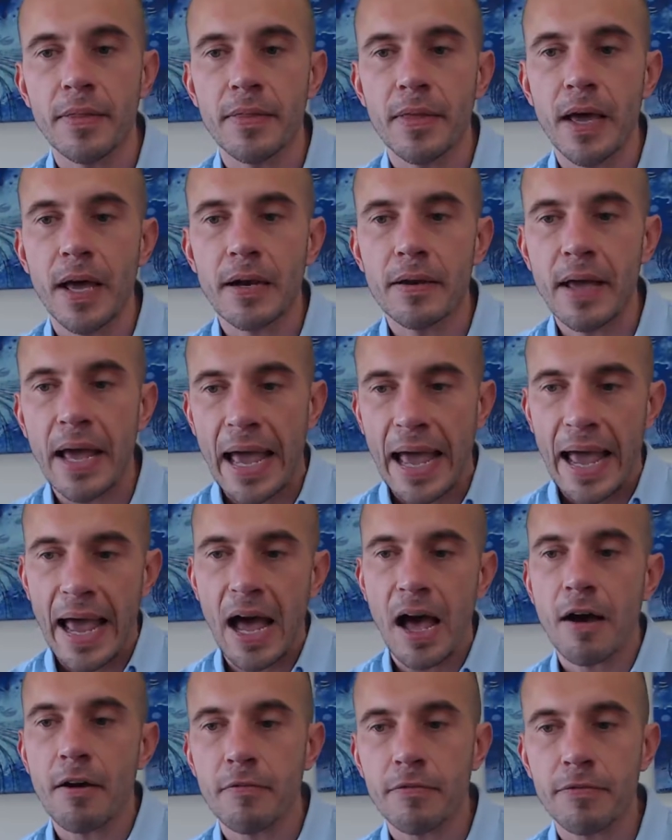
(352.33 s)

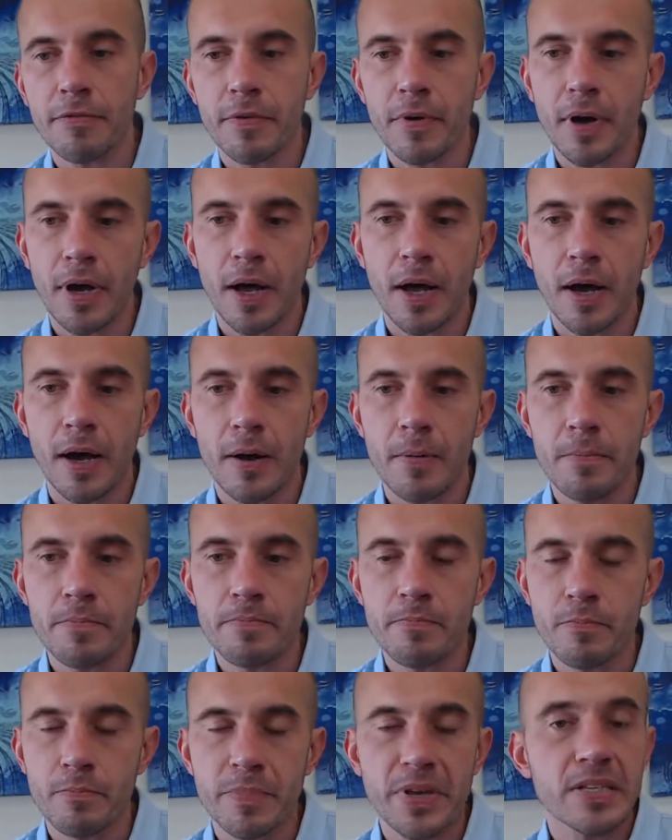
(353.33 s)
have
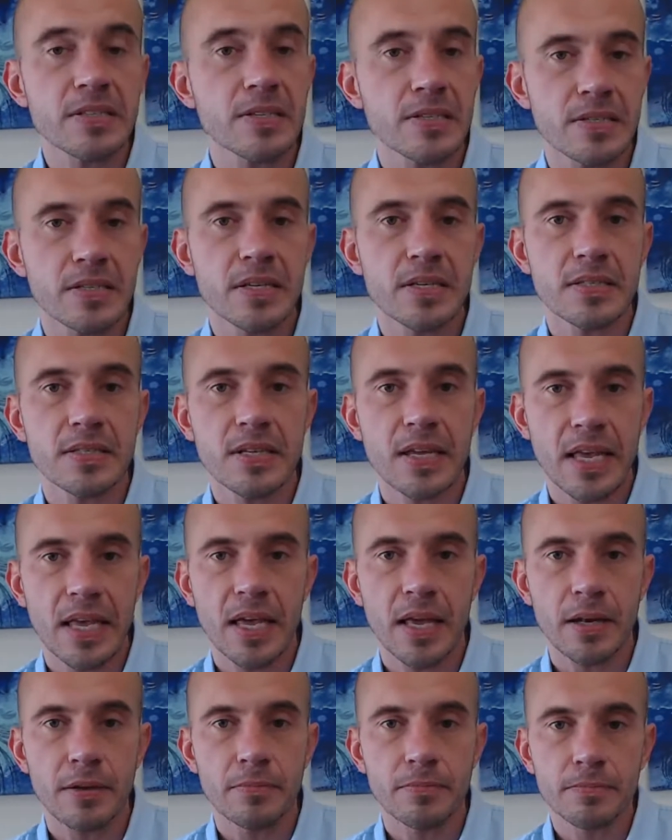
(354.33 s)
businesses
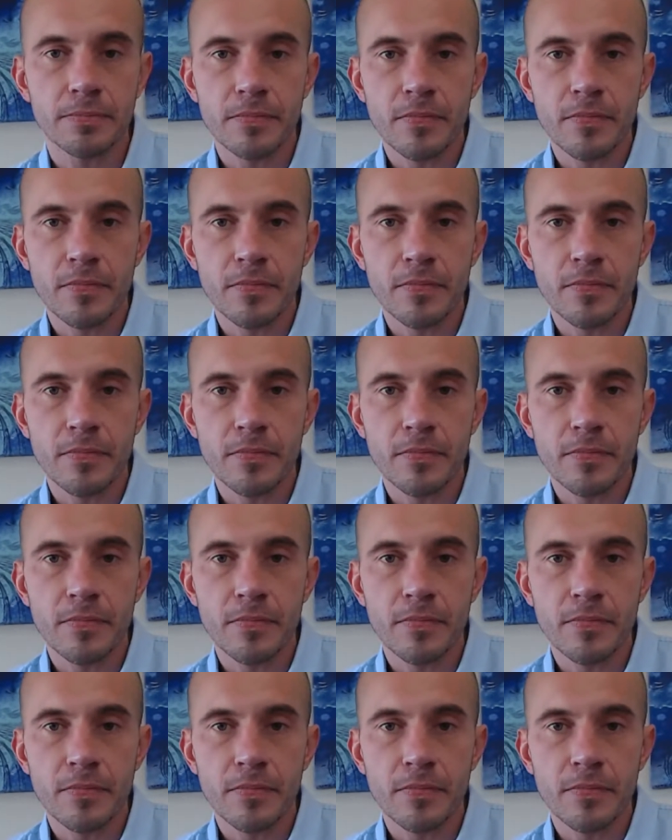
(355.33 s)
in